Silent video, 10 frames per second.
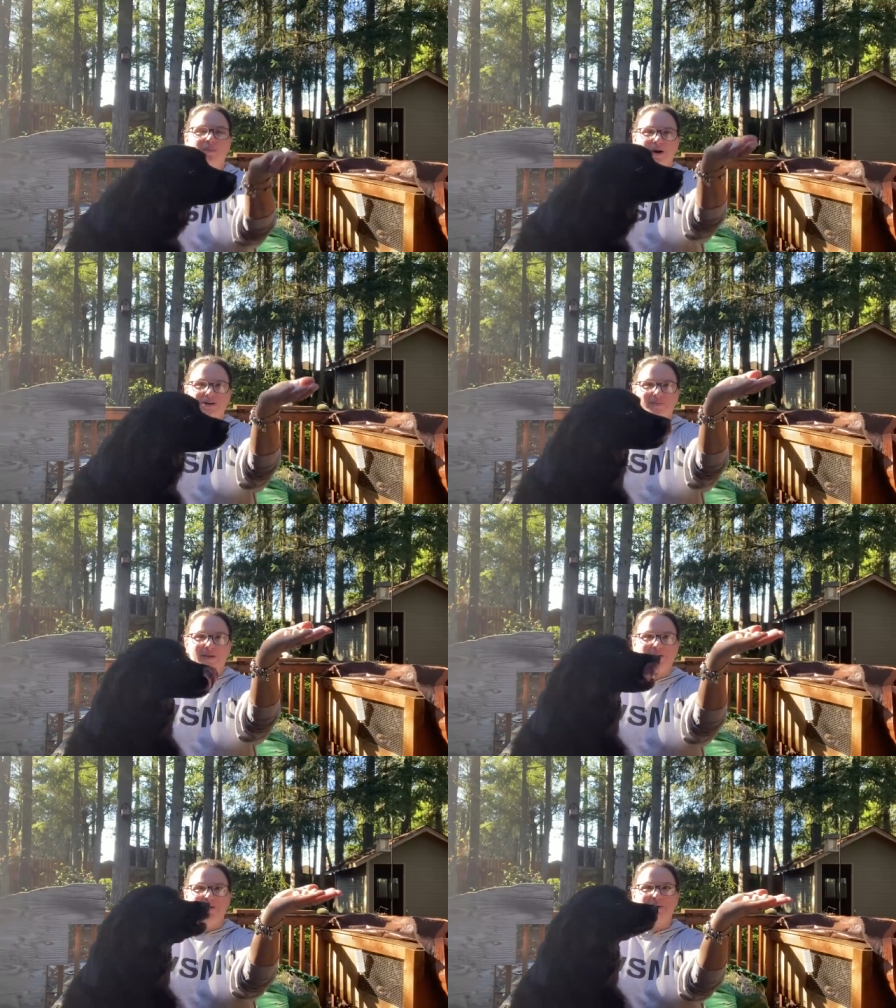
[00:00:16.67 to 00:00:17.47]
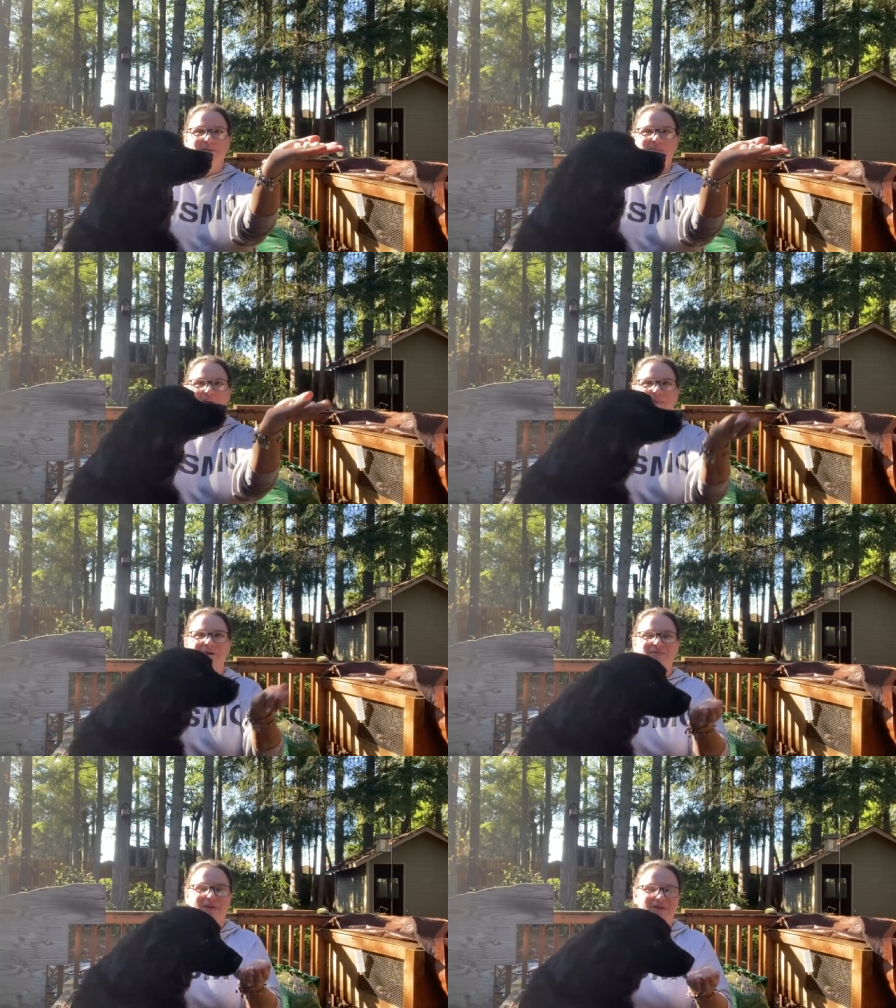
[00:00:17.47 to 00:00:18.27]
marshmallow, mini
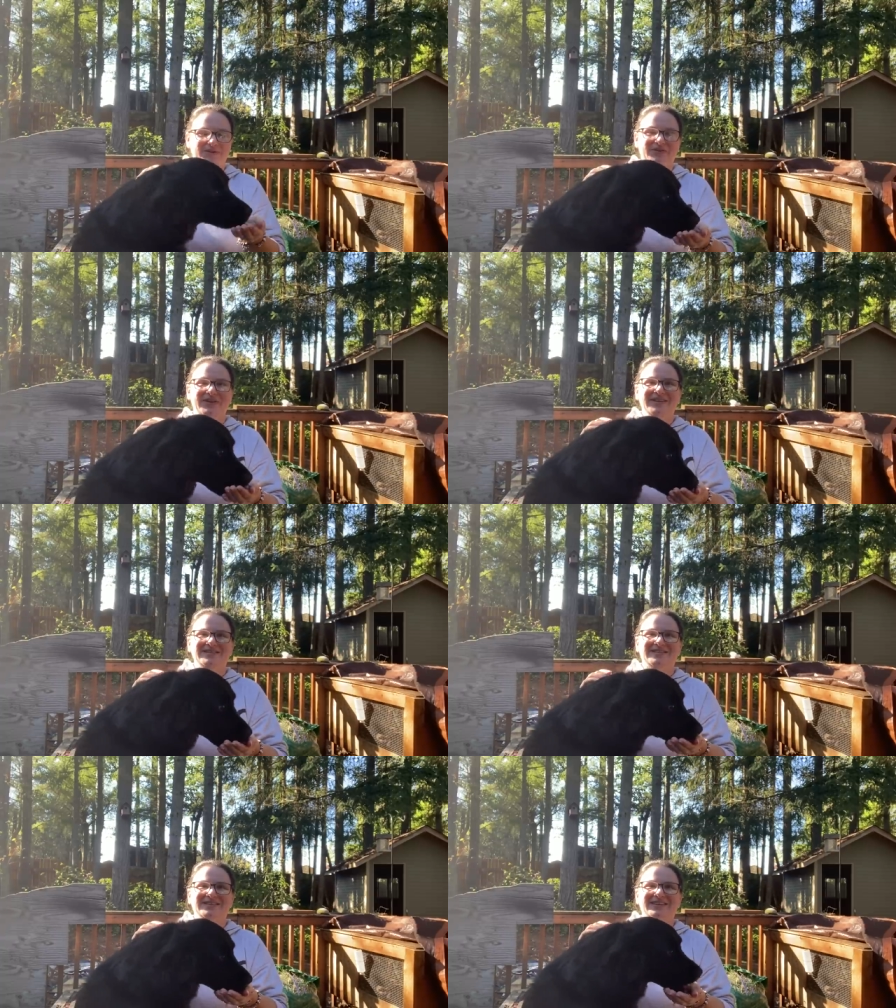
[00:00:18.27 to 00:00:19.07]
marshmallow treats.